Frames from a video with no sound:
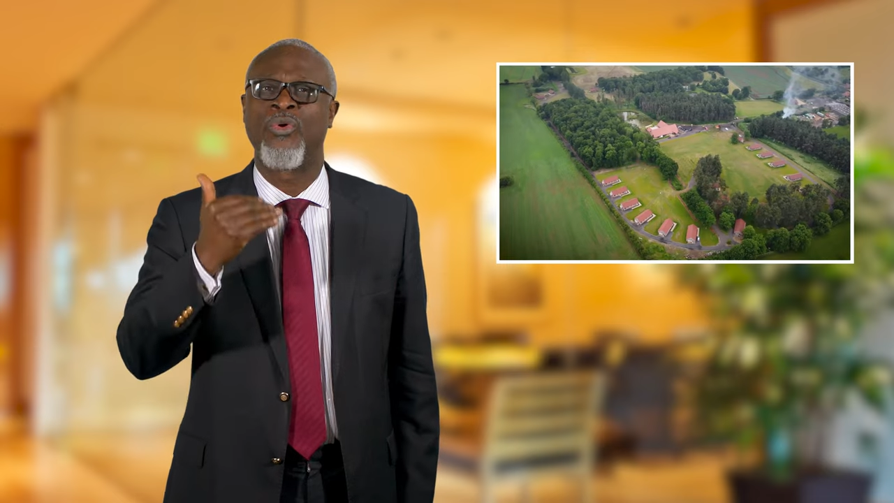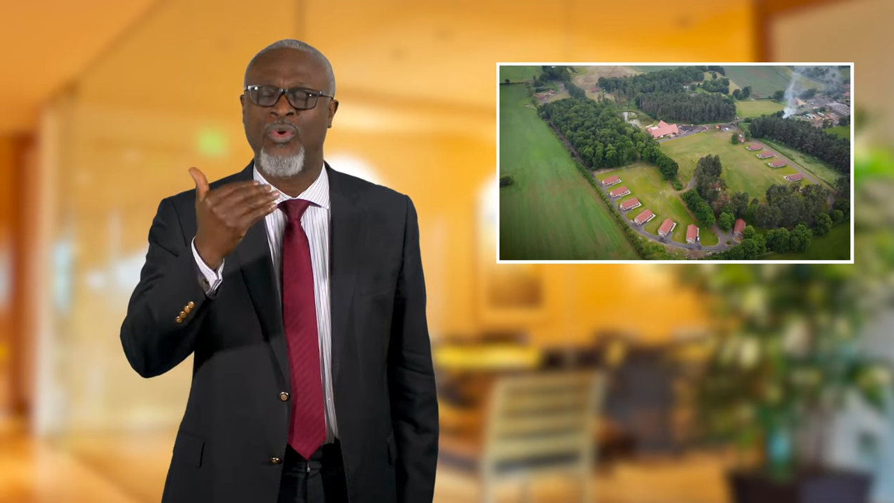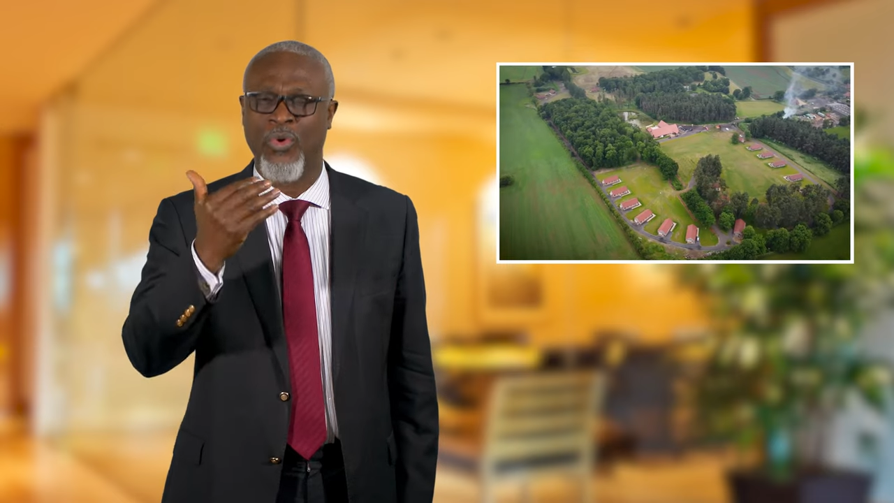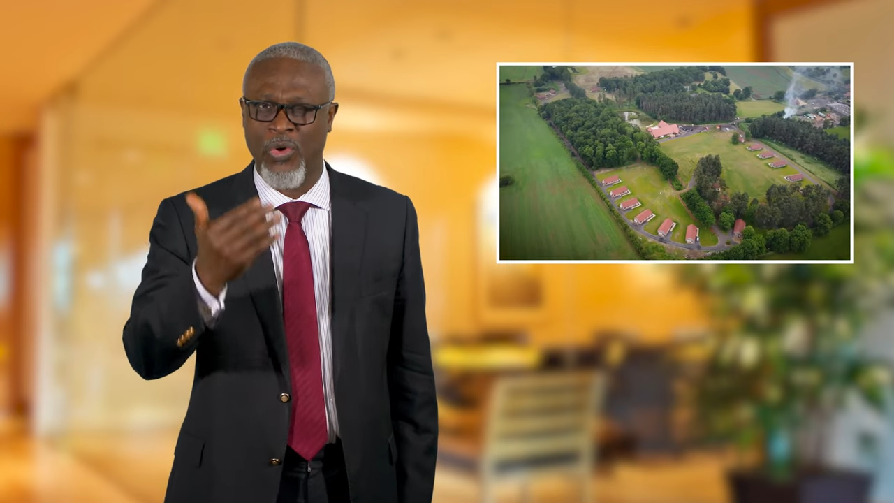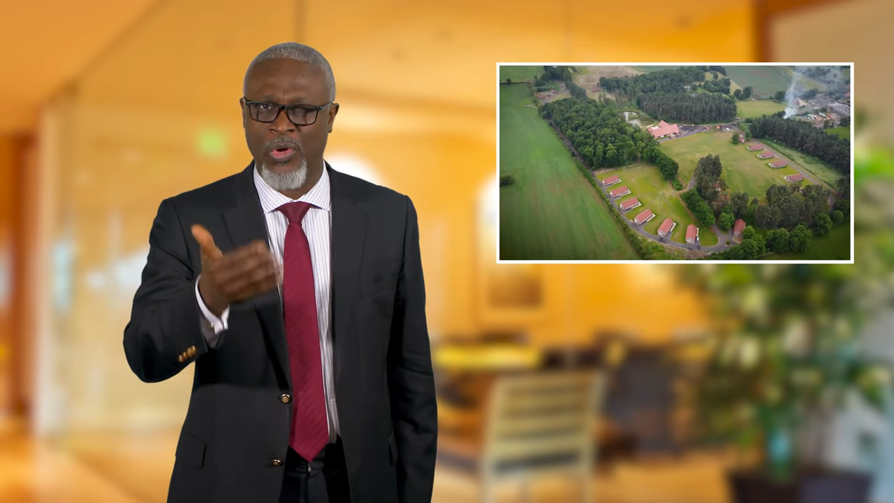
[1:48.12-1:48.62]

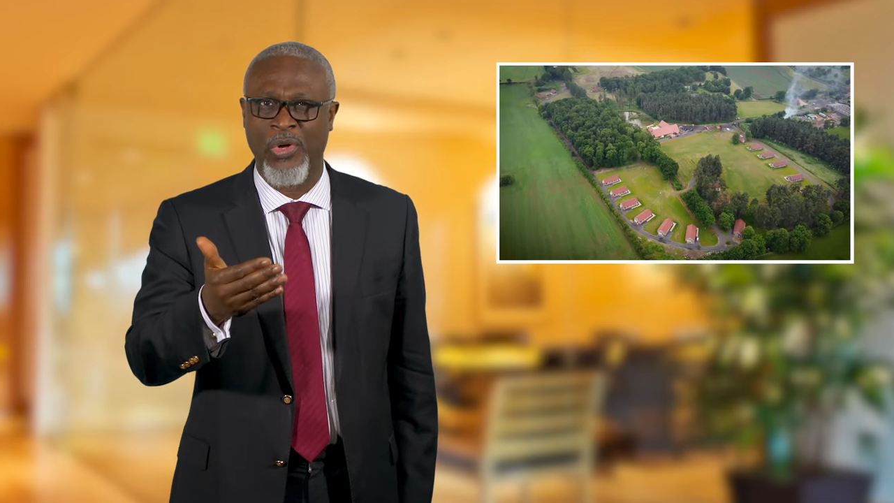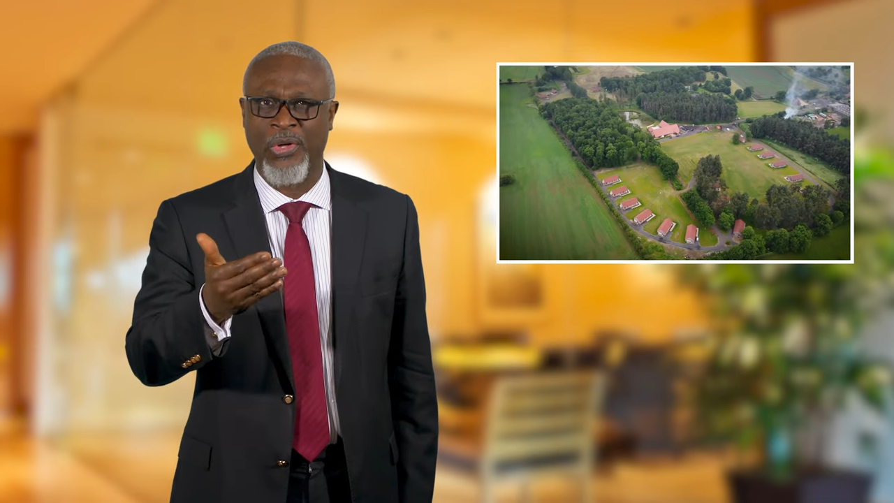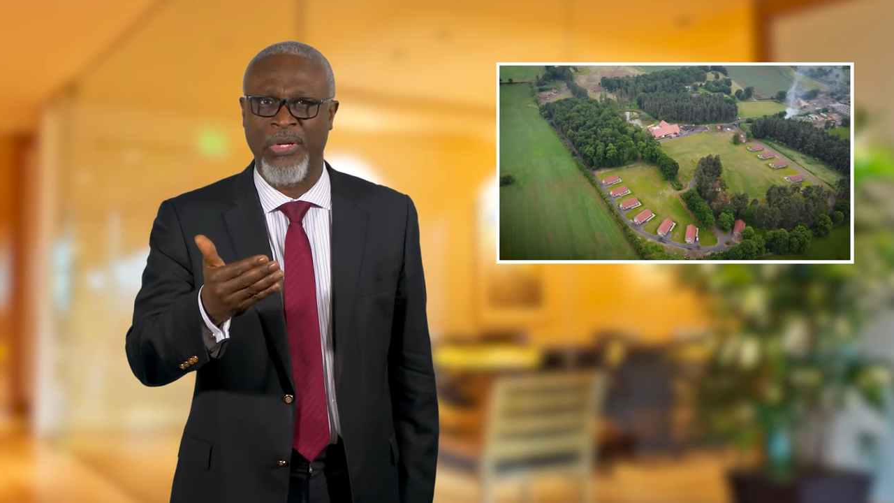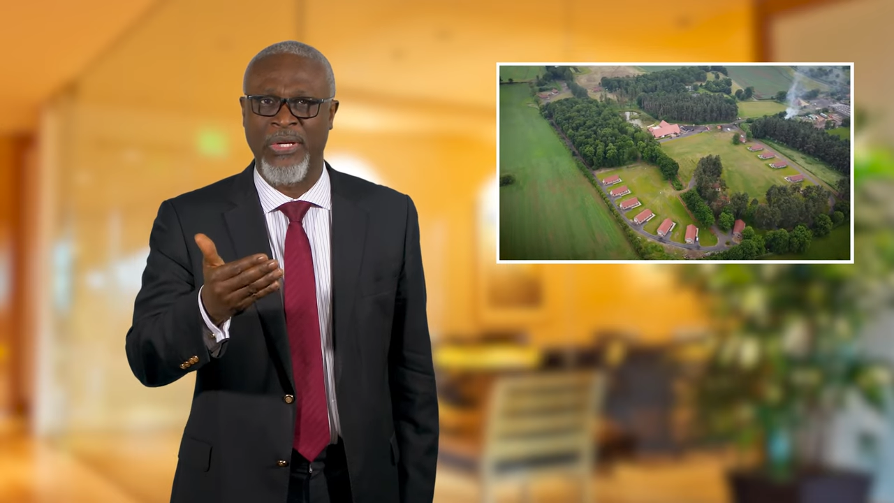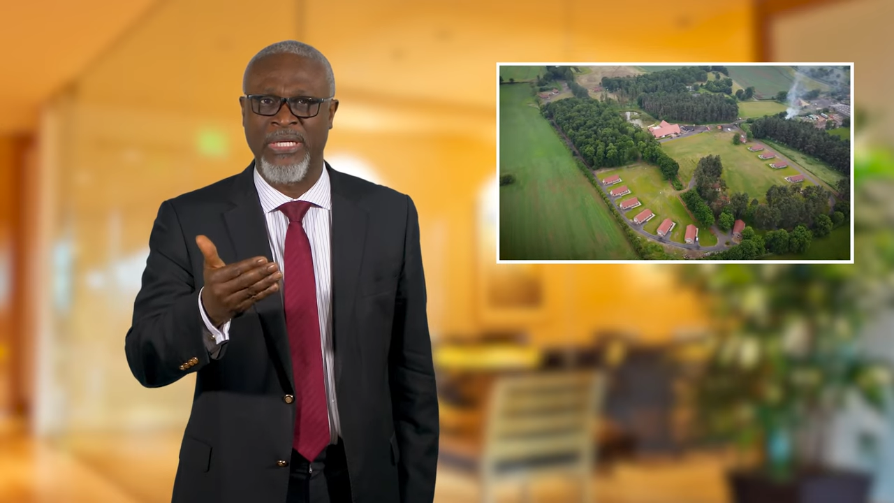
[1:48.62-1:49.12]

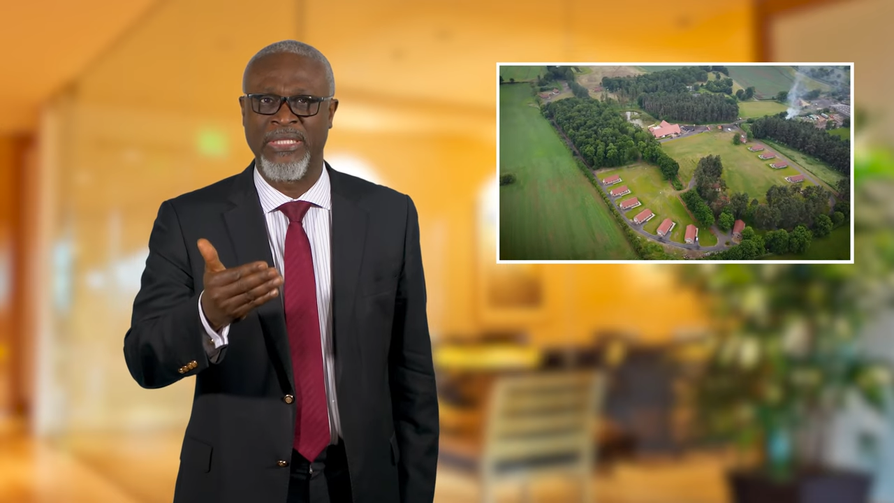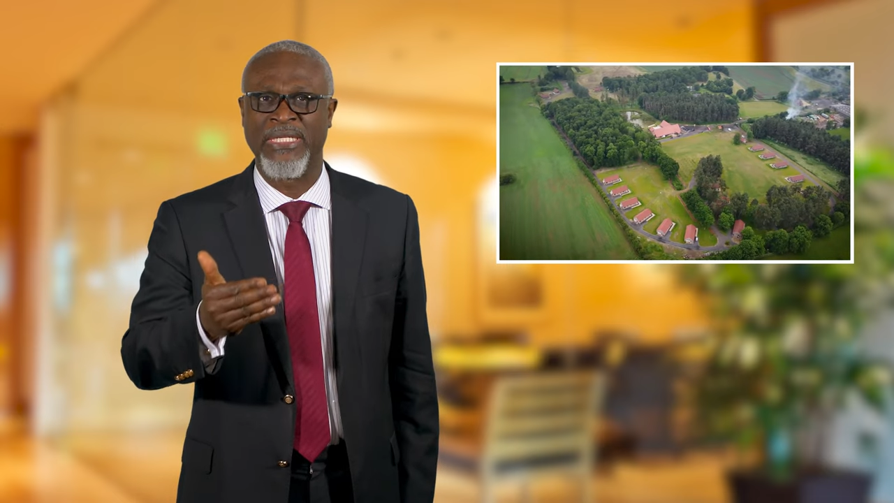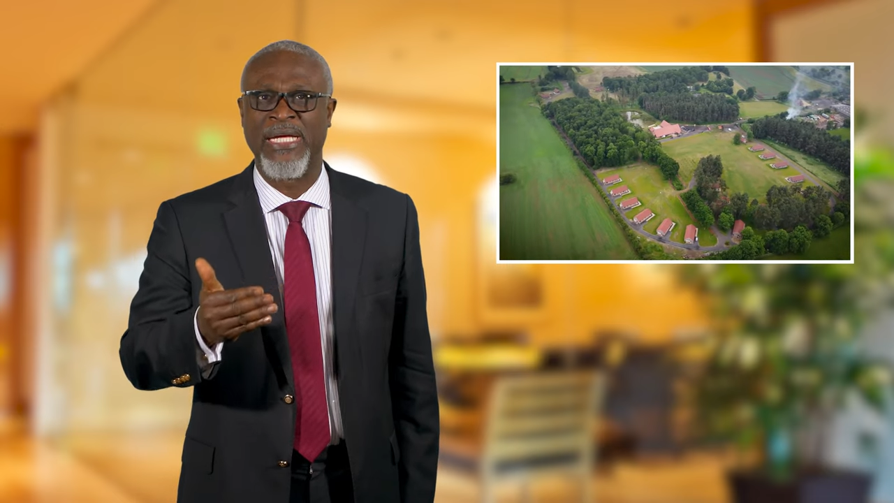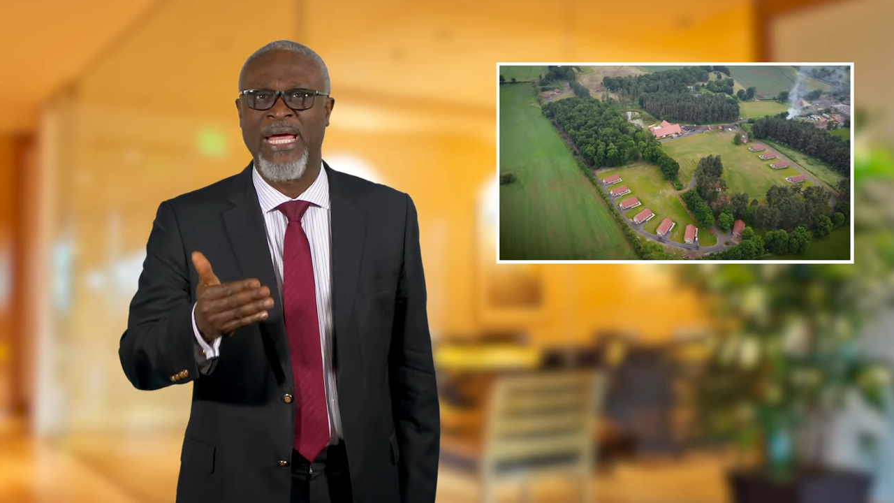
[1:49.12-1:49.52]
call